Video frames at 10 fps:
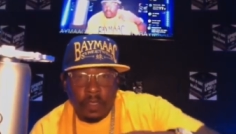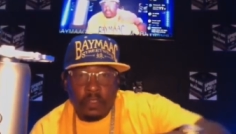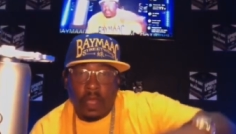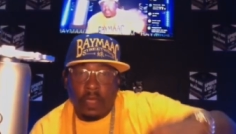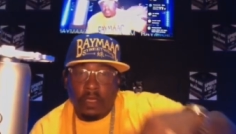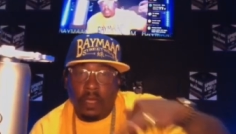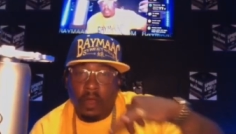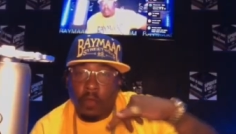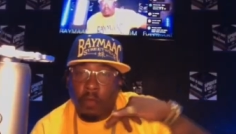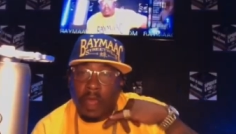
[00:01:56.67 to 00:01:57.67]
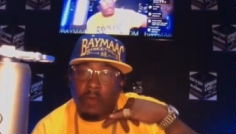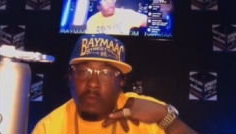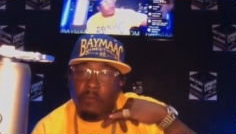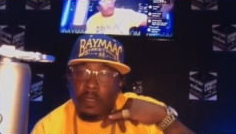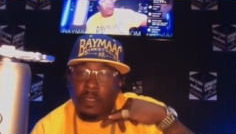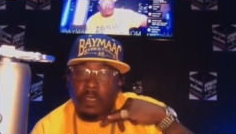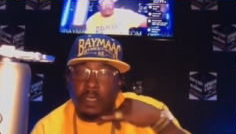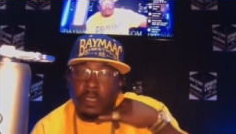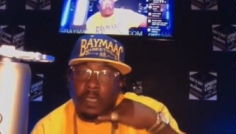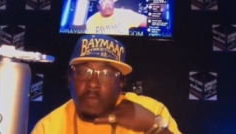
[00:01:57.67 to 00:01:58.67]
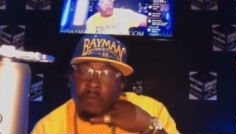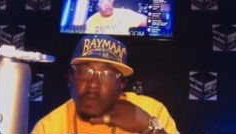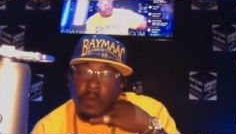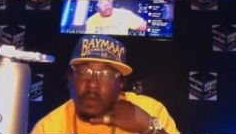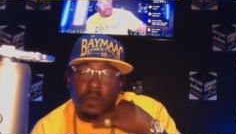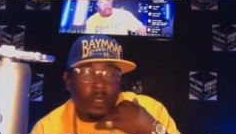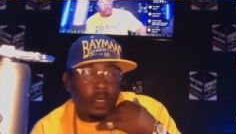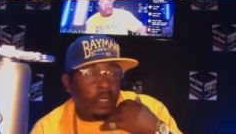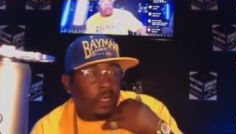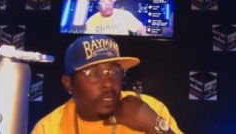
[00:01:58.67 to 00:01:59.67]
tried to go back on foot to get their phone, and